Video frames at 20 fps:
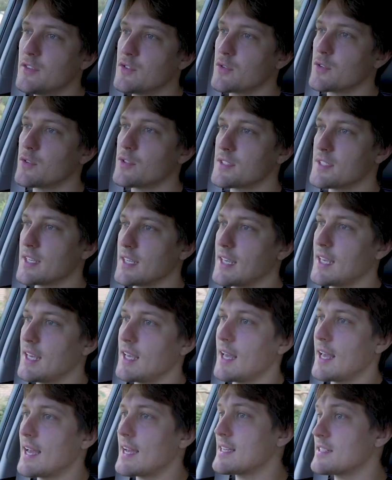draws that
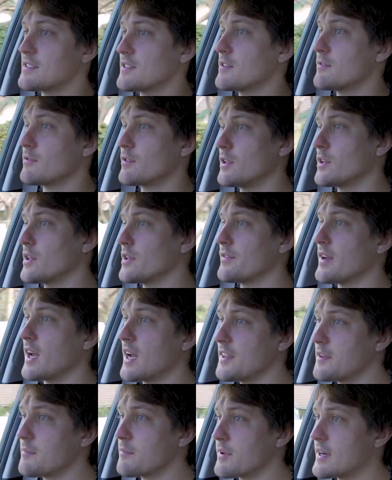Kia has over a lot of
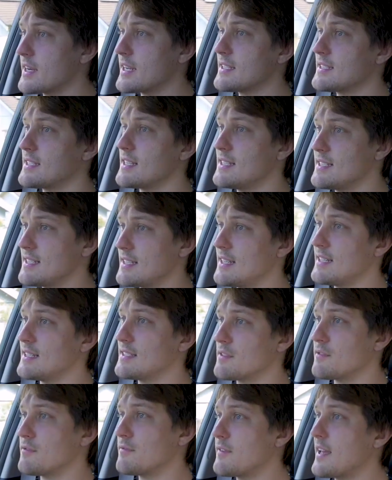other brands is
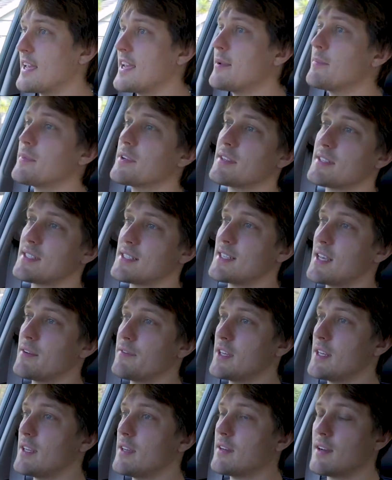its famed
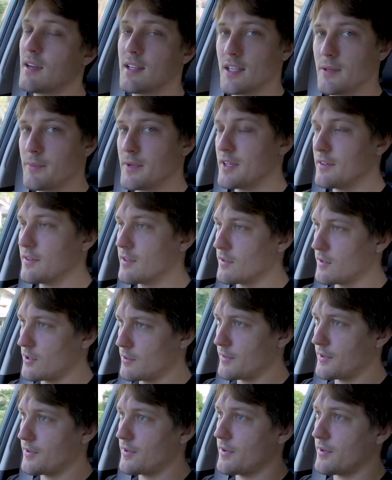7-year unlimited
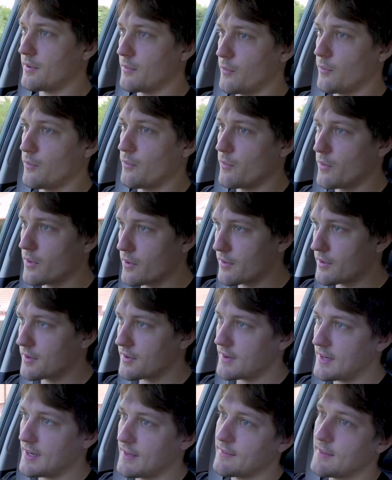kilometer
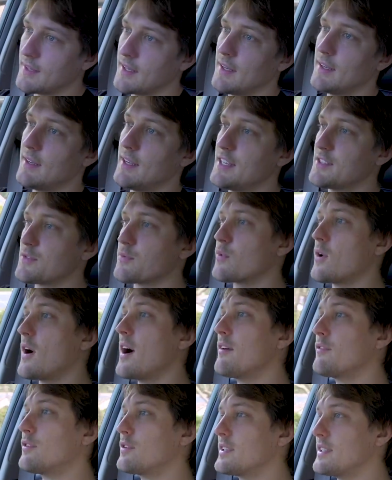warranty. It's
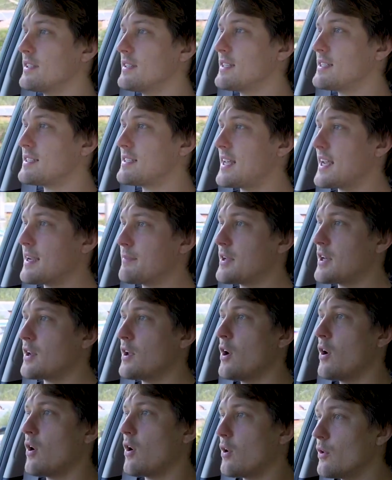rivaled in this segment
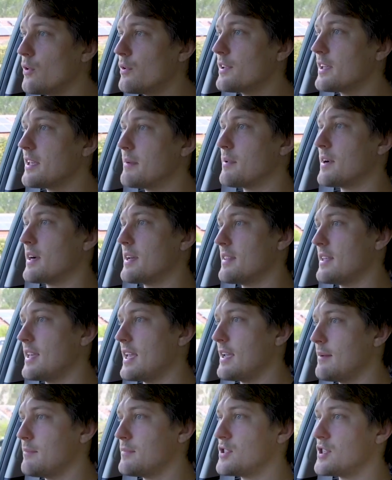only by the
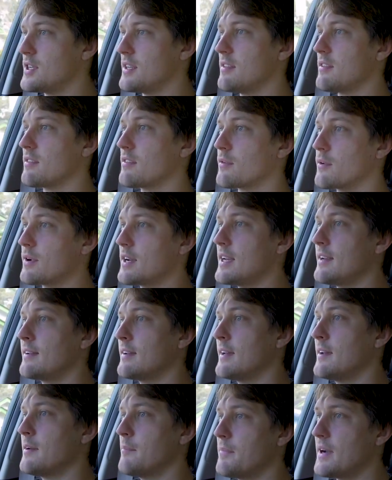MG3,
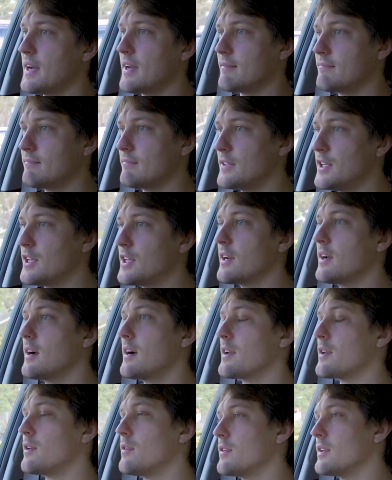but you could
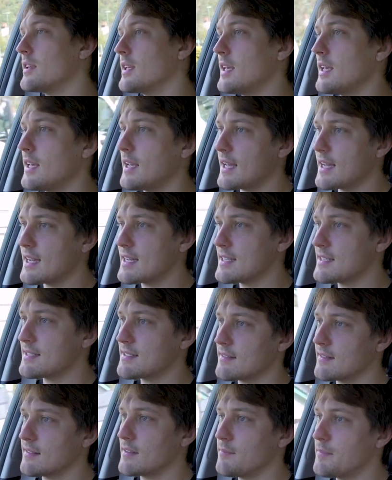argue that Kia
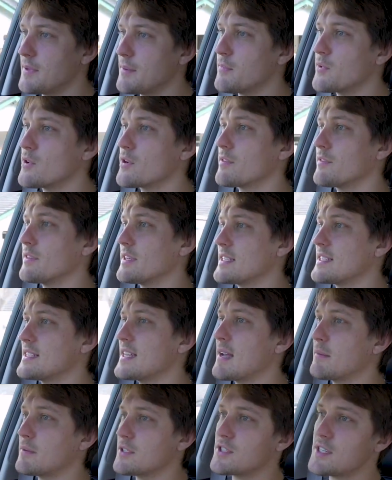has a bit more of an
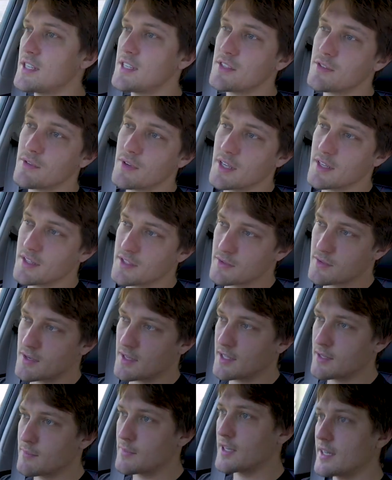established history in
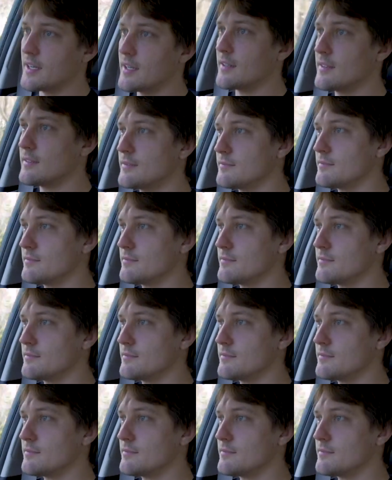Australia by now.